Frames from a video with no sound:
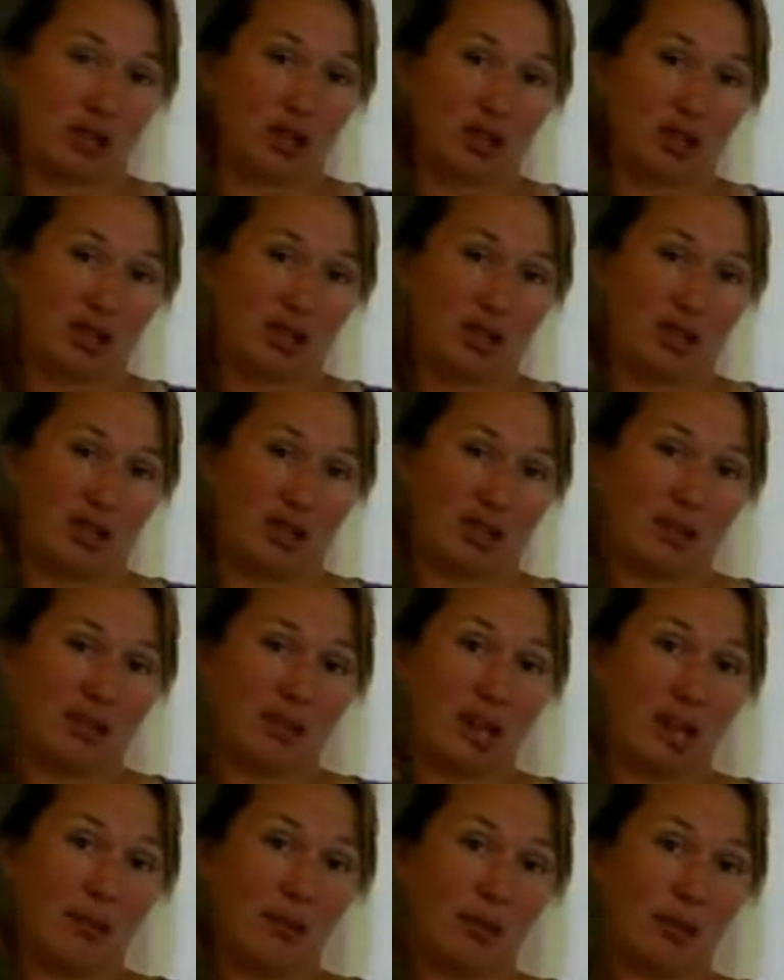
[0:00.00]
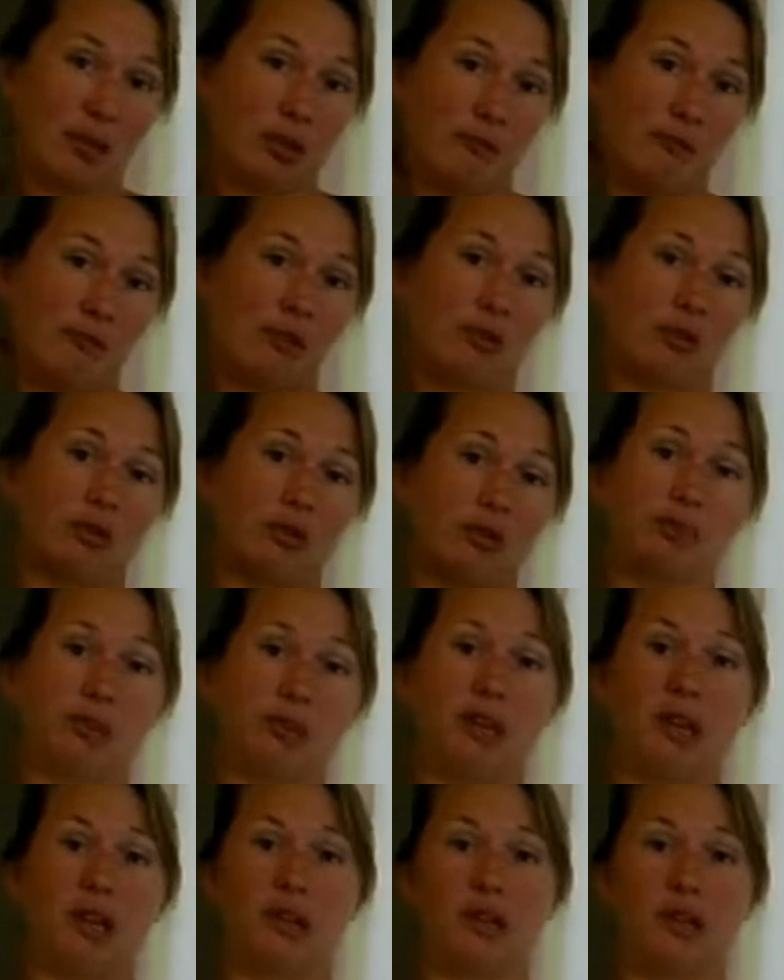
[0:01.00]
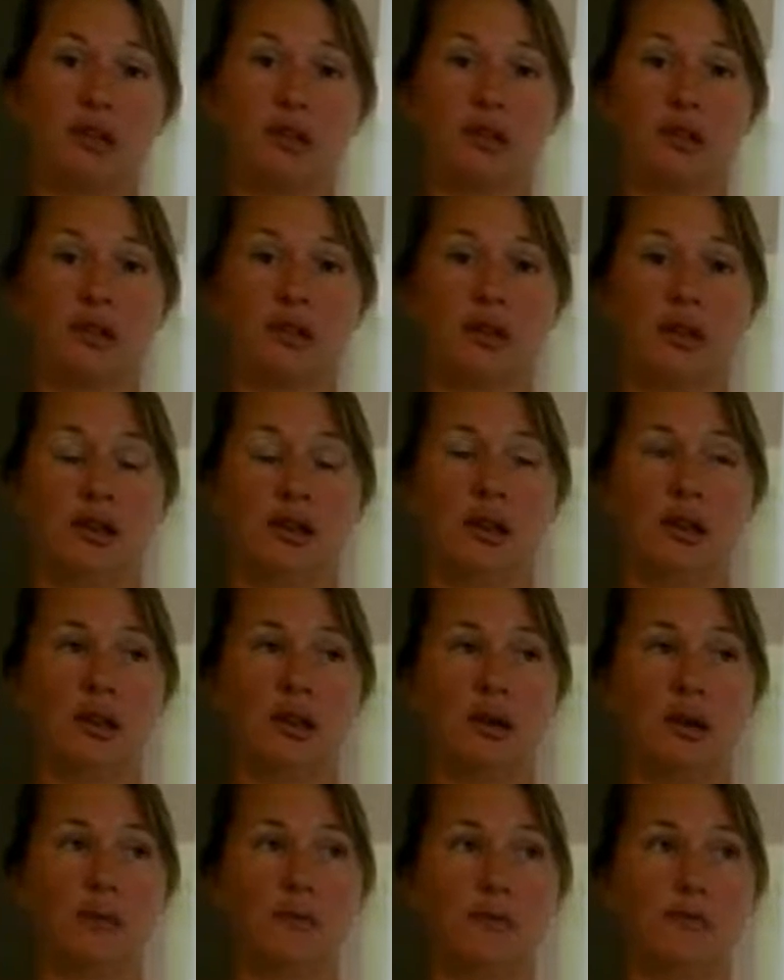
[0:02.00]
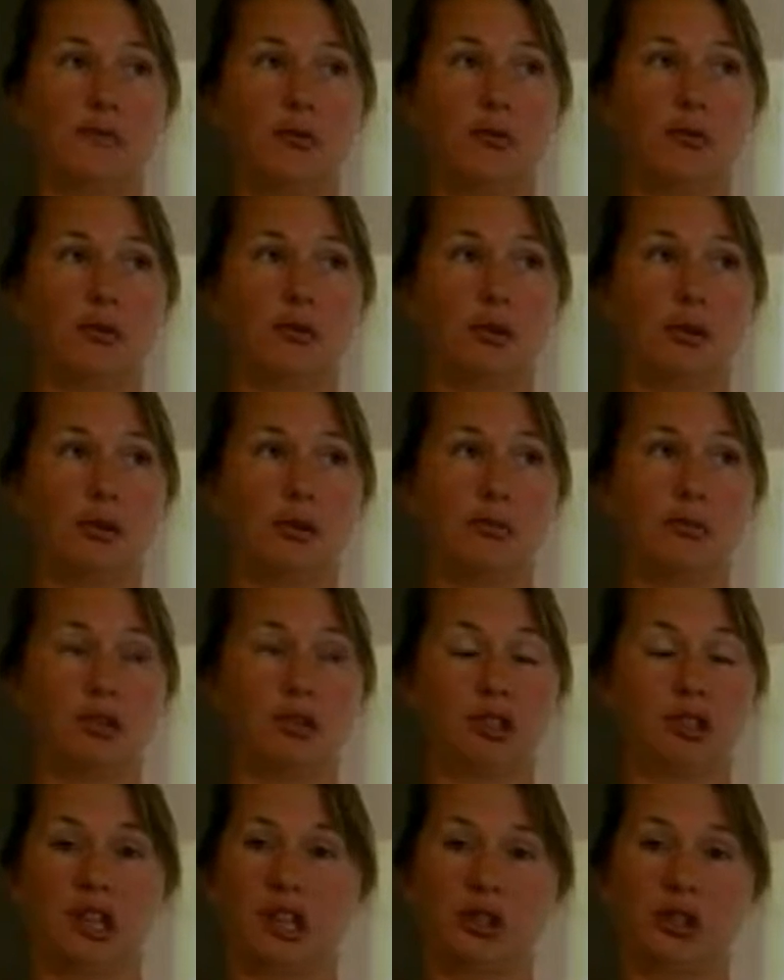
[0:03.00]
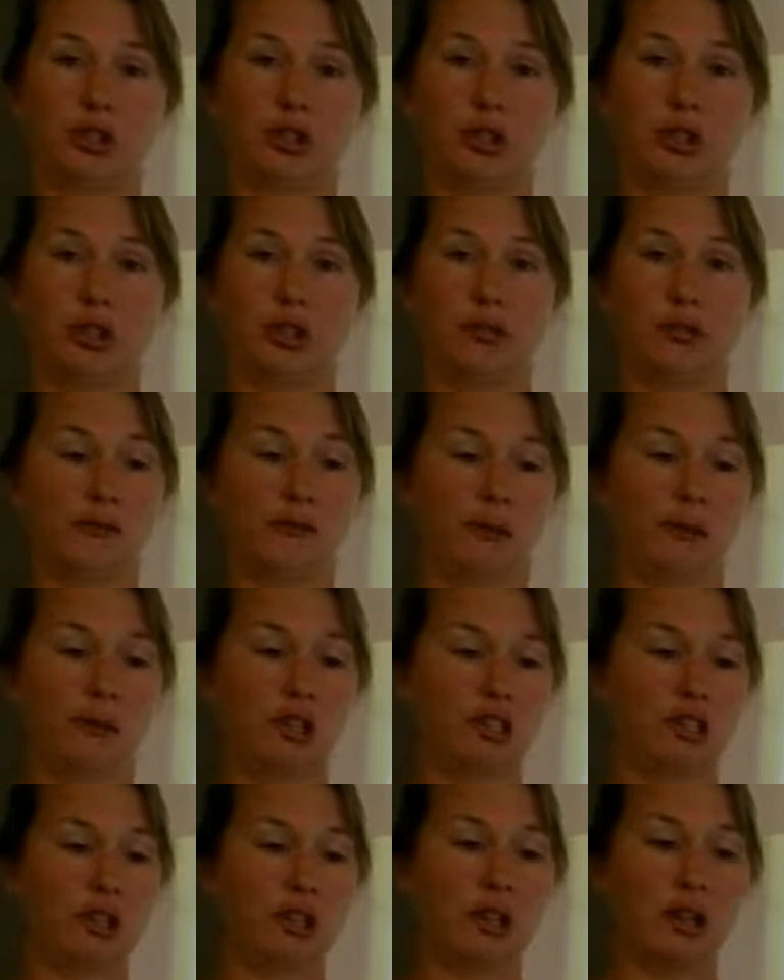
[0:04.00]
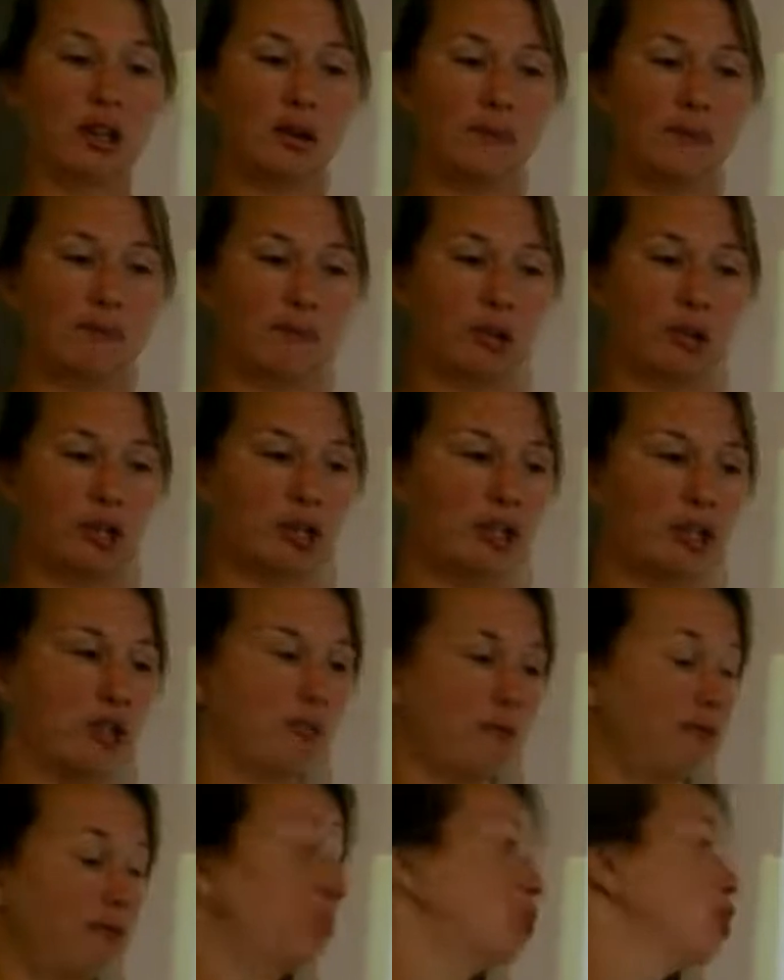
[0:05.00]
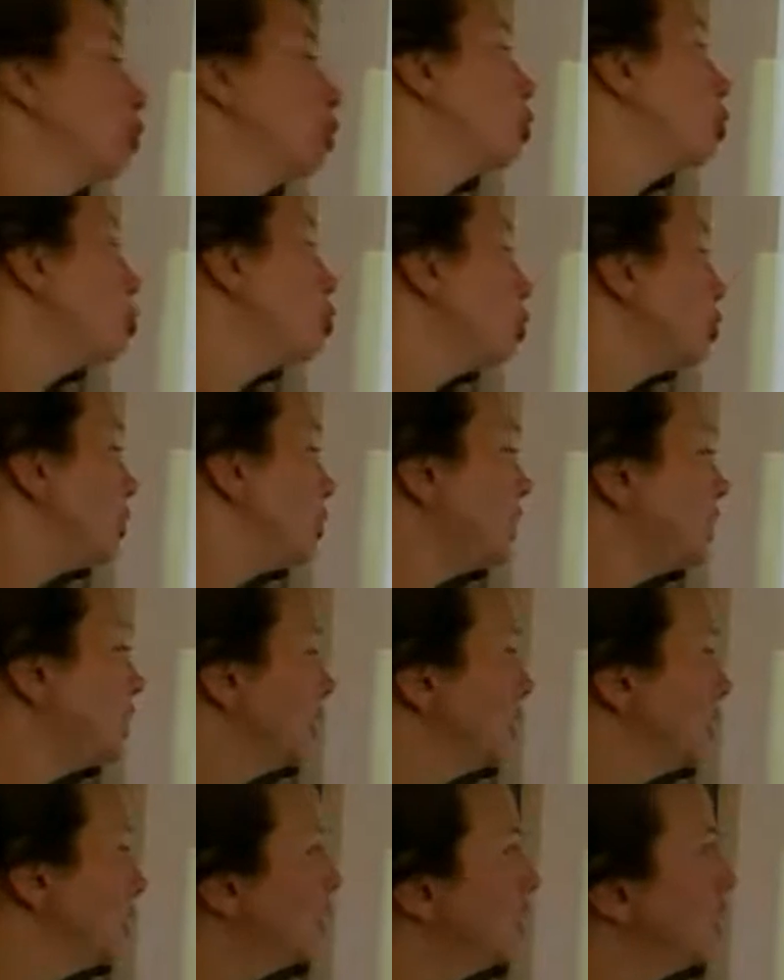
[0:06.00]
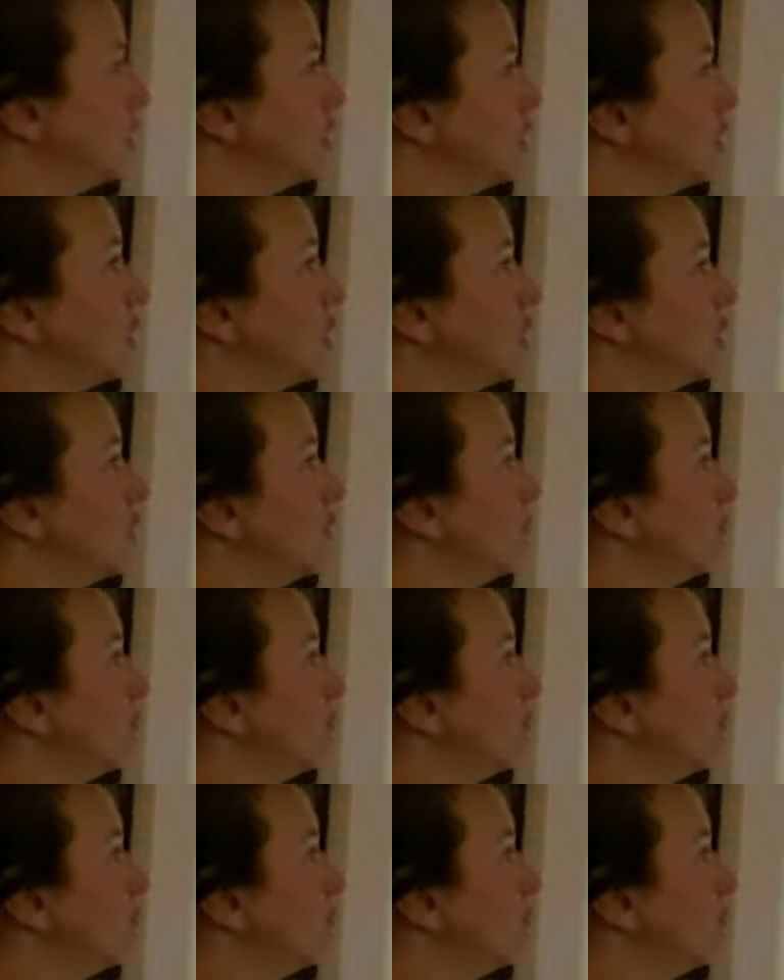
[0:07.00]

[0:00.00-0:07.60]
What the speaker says: It's an adaptation for those plants for protection from the sun, protection from the cold, and